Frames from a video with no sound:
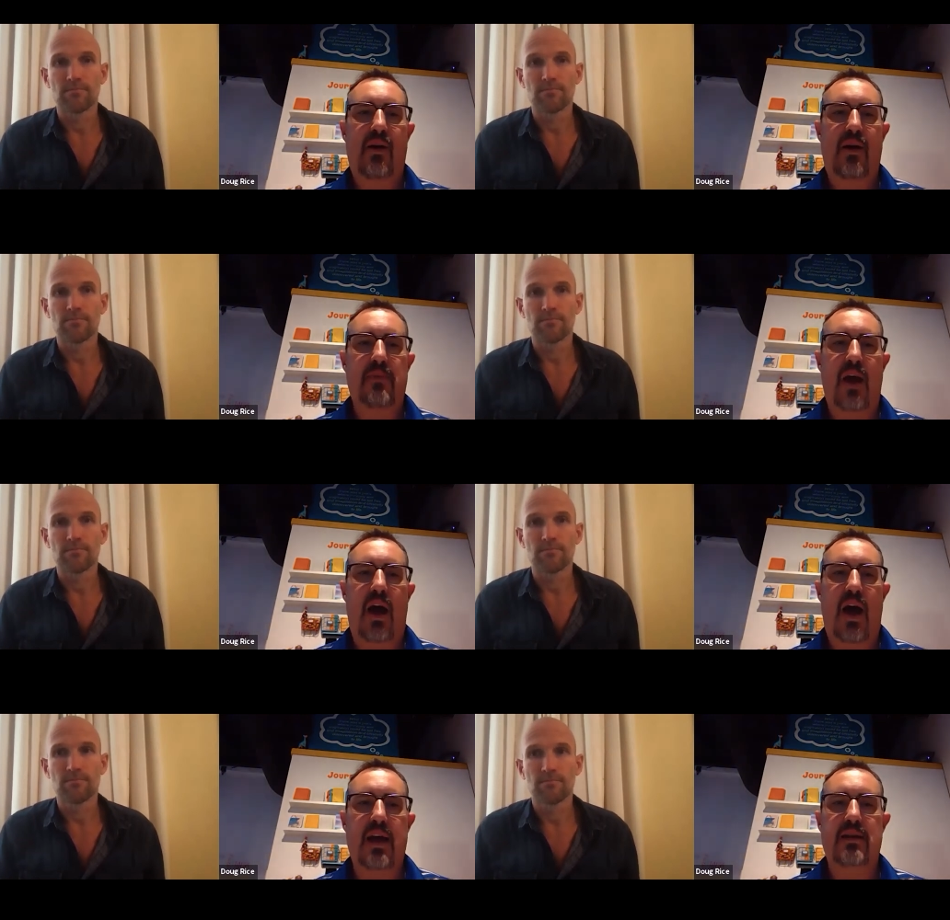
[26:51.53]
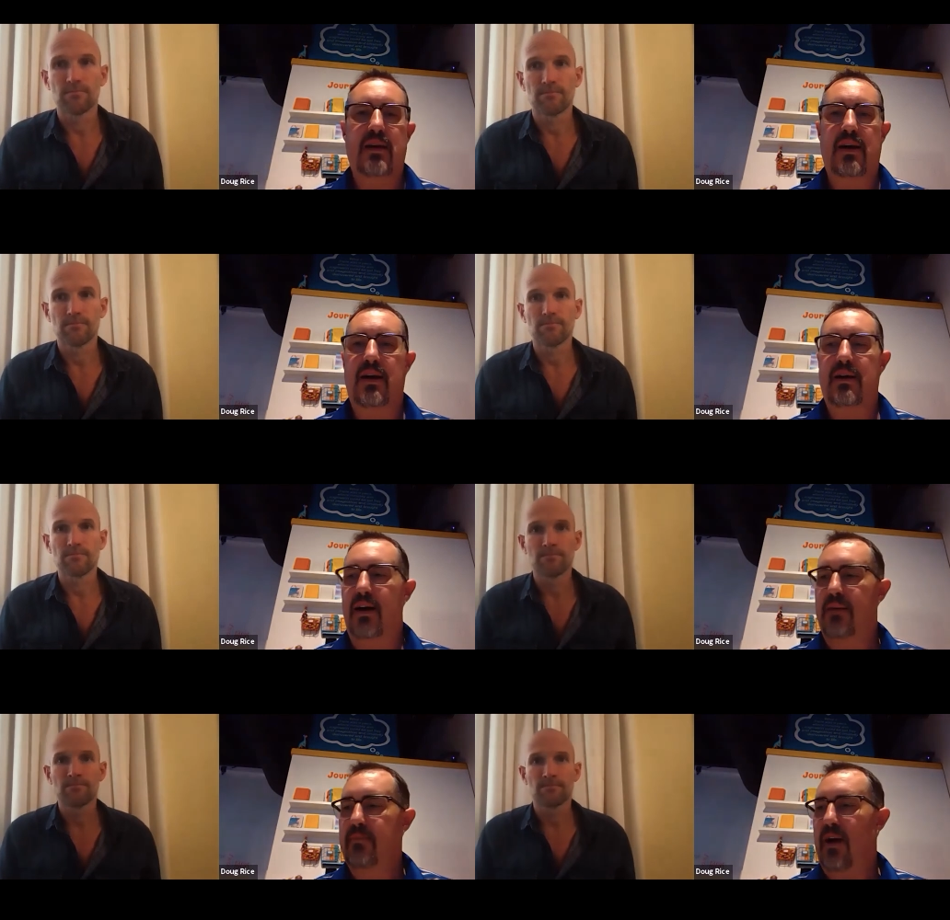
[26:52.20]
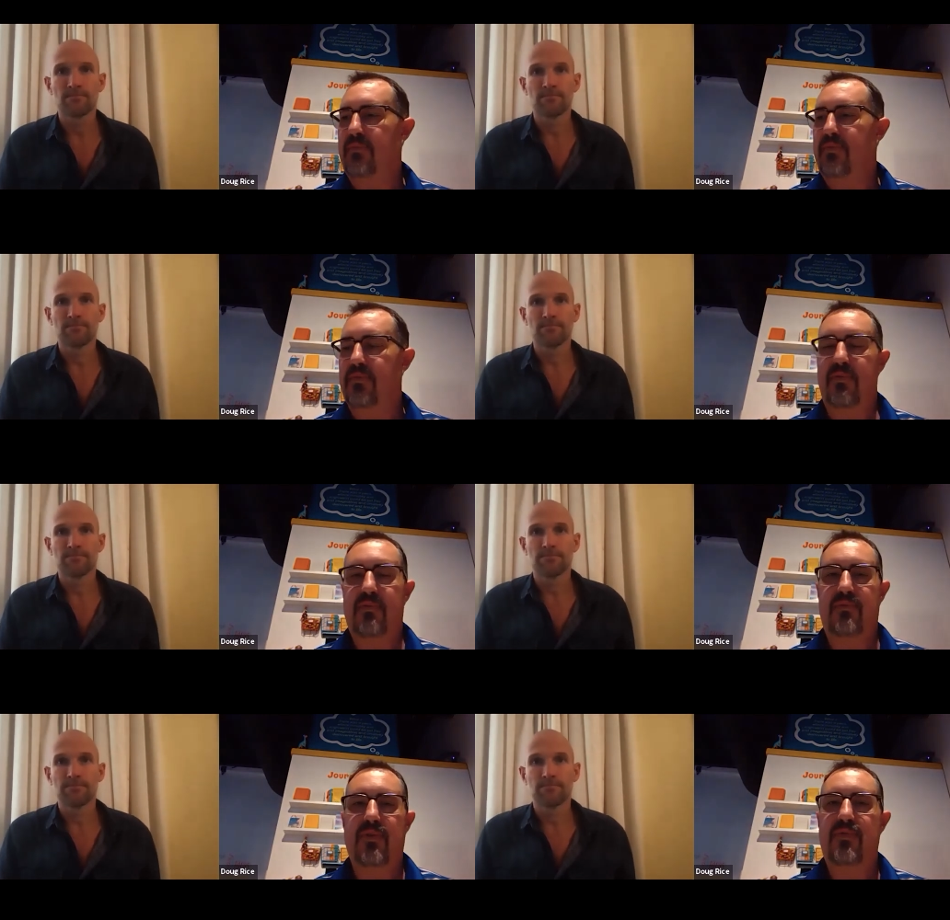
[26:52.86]
Speaker 1: I'm not uh, I'm not
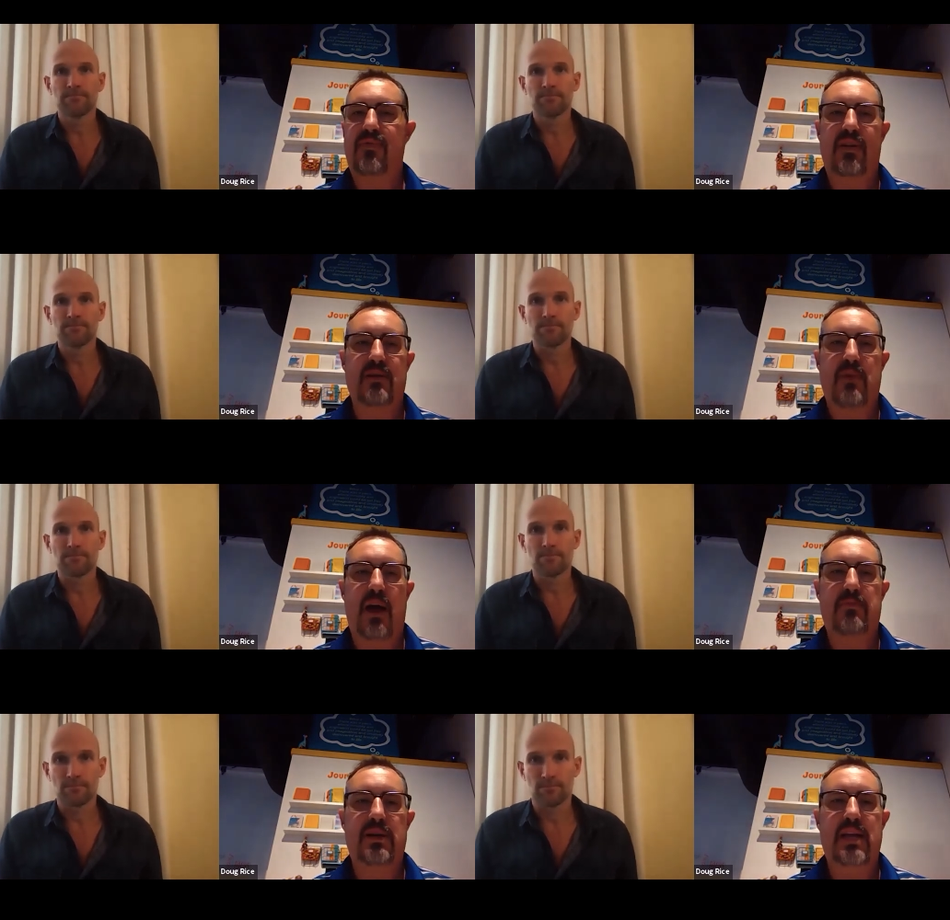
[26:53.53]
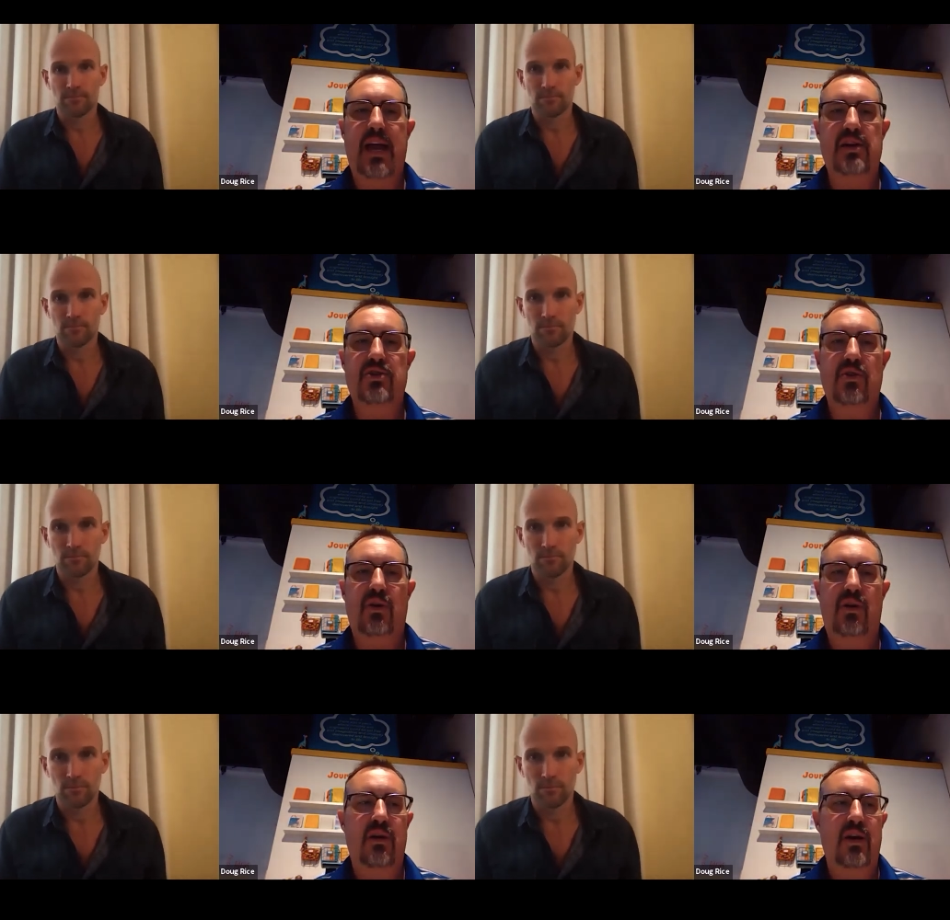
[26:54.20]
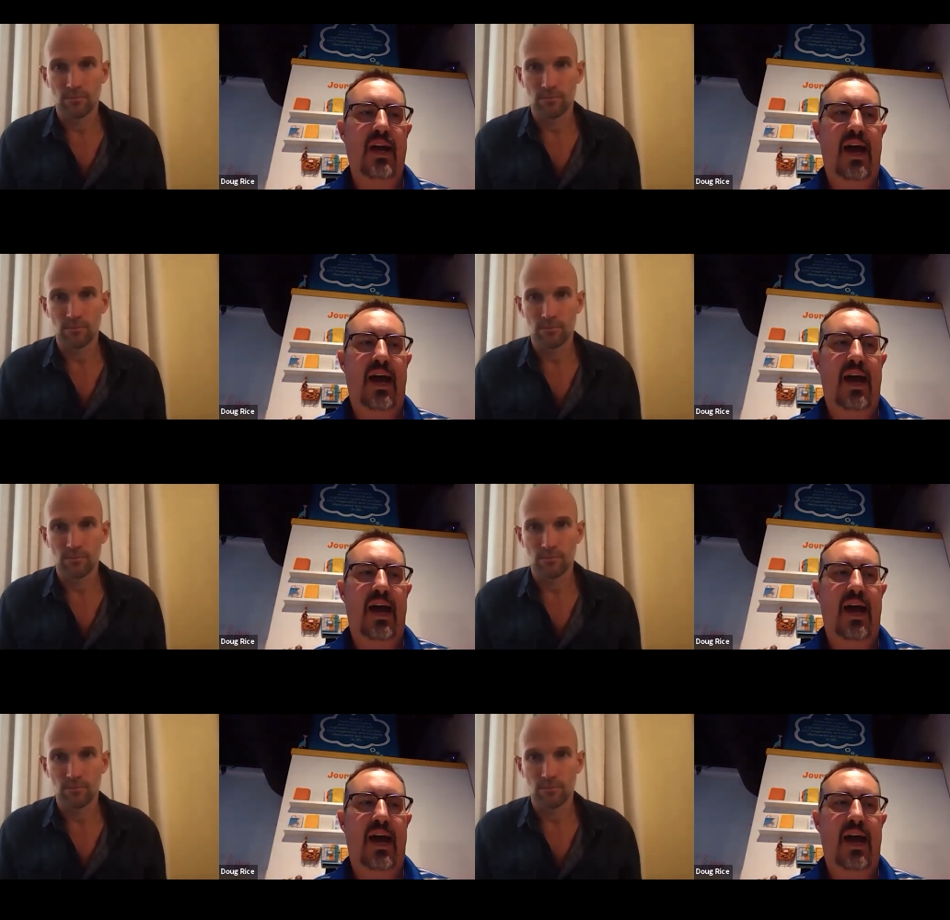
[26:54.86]
fulfilling my potential.